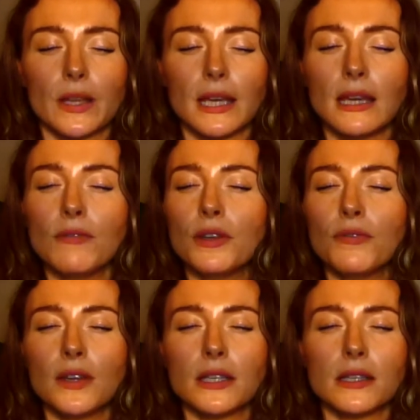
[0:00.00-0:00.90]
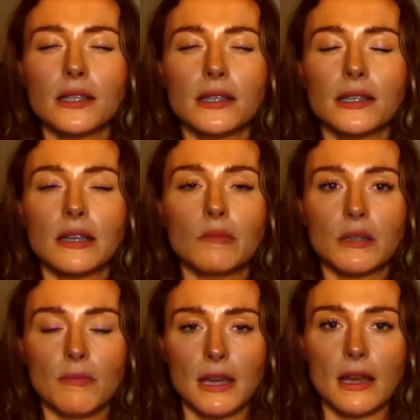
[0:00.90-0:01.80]
even if it doesn't seem
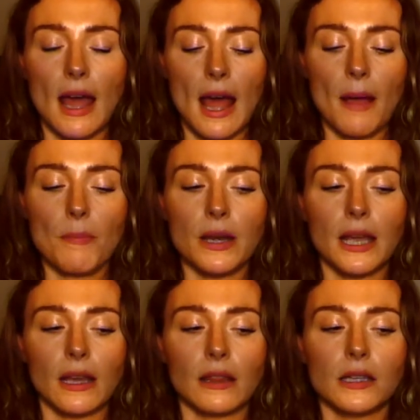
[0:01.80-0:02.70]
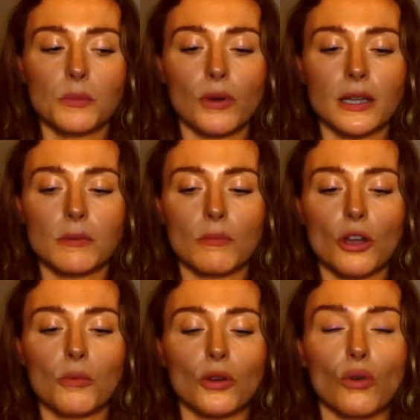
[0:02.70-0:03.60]
to be happening in this present
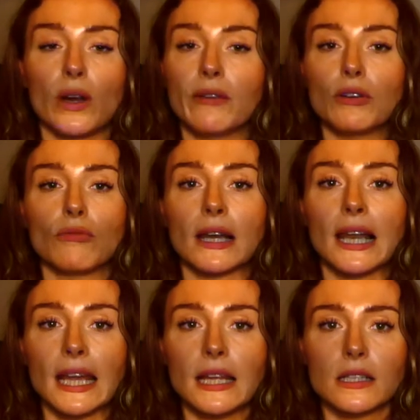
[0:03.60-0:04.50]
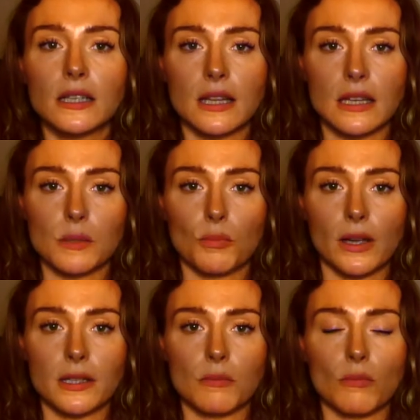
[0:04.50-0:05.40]
moment or even relate to this
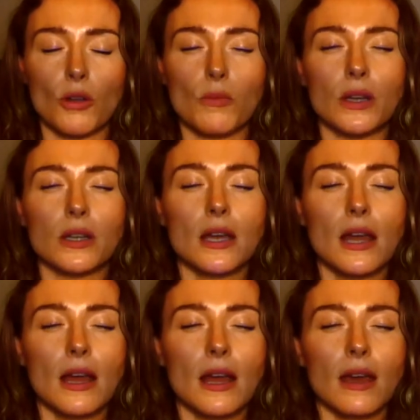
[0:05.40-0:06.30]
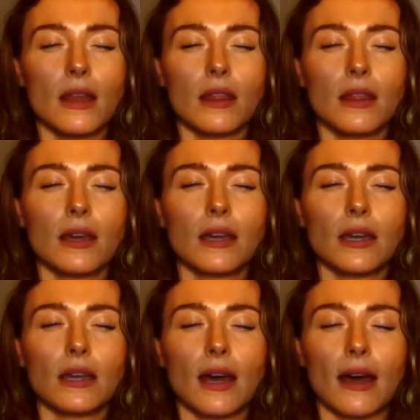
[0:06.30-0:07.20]
present moment,
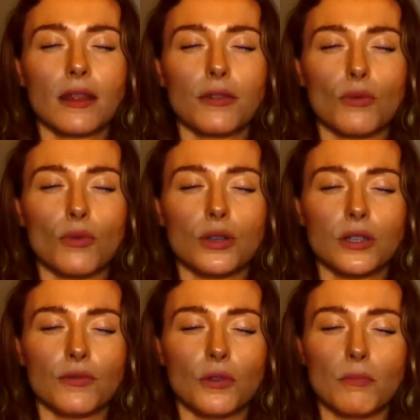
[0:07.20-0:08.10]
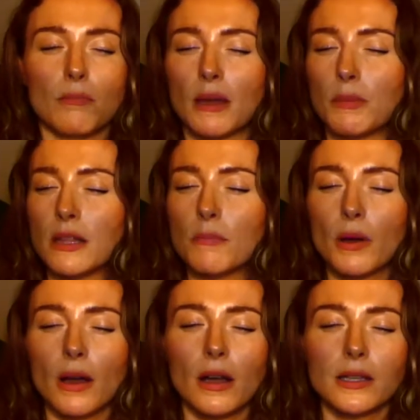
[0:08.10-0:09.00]
thinking that thought of maybe the
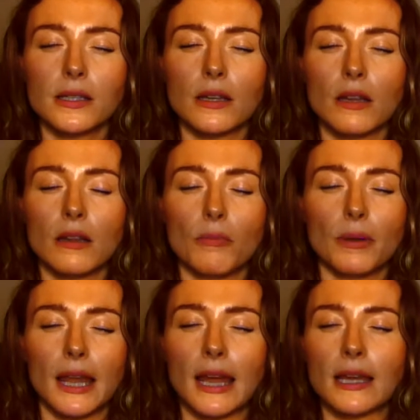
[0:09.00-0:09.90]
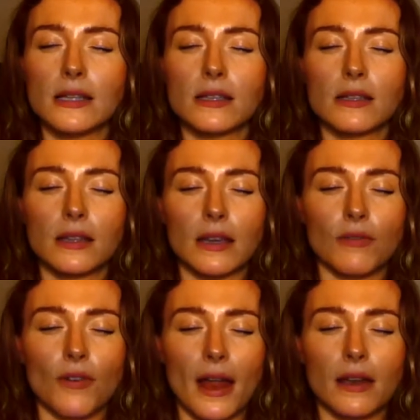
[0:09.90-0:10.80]
person, the place, the
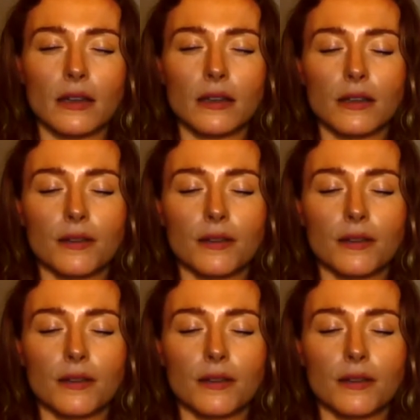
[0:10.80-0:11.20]
event.